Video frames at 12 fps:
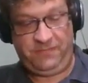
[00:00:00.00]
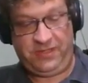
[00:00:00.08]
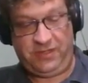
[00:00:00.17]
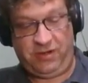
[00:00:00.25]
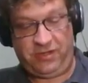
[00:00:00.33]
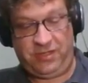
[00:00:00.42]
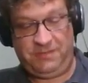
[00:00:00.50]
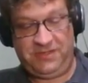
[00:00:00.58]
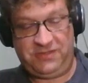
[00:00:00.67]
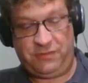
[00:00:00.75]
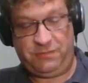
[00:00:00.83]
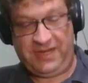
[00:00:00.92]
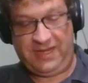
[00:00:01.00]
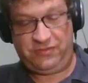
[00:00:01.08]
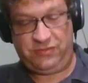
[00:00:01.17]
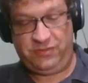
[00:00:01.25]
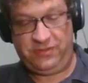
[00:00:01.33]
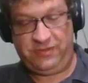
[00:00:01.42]
the arguments are
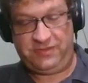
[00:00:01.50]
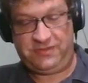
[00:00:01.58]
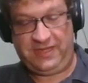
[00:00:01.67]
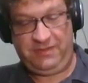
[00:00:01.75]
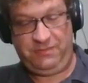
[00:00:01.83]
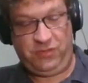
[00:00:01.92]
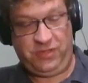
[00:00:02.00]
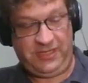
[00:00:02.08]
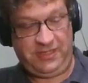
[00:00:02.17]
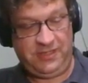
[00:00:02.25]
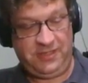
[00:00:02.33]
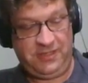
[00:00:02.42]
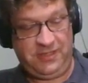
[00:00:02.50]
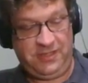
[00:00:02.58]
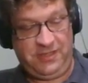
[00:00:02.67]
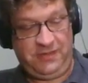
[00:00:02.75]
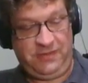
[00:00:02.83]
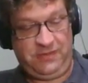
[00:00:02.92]
bound to it in the same way
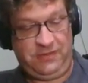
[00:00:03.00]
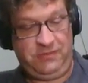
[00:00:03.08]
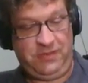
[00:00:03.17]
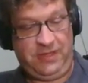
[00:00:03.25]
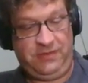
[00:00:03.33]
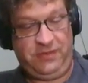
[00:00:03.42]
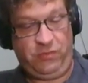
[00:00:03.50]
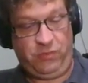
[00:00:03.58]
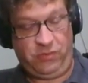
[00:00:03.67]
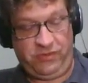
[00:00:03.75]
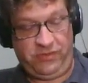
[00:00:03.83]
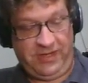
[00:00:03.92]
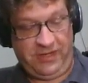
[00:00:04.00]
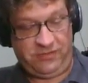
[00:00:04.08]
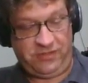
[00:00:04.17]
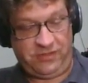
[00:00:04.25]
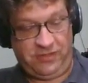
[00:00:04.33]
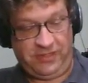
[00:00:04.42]
in the order they
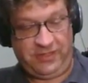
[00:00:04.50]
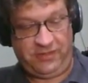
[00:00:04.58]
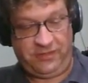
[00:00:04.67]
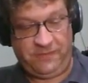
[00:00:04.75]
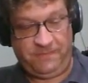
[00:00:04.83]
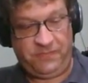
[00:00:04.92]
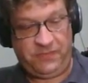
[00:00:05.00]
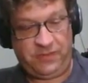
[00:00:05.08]
are declared.